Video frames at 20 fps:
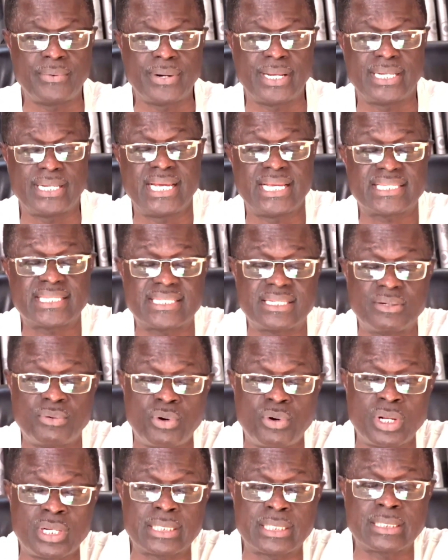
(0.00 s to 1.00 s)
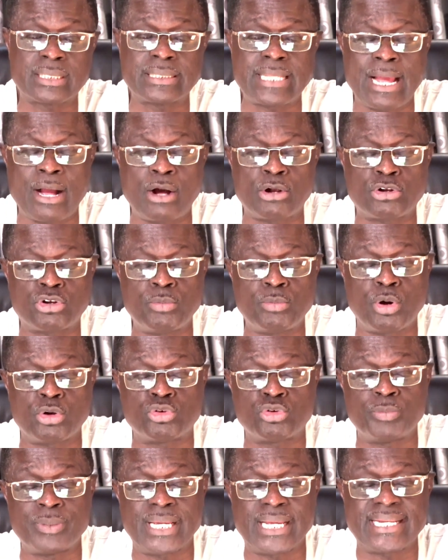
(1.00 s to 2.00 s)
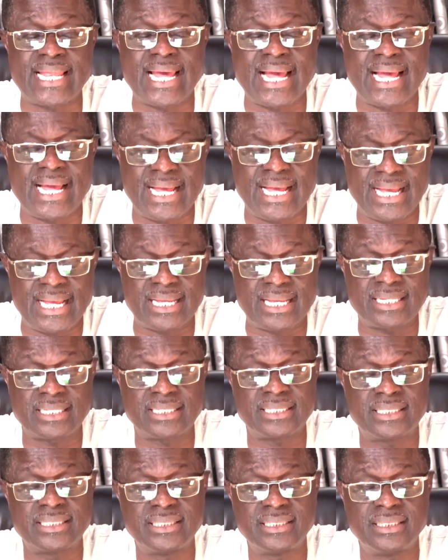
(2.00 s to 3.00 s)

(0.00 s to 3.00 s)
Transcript: The radius say what thou do more do me and da,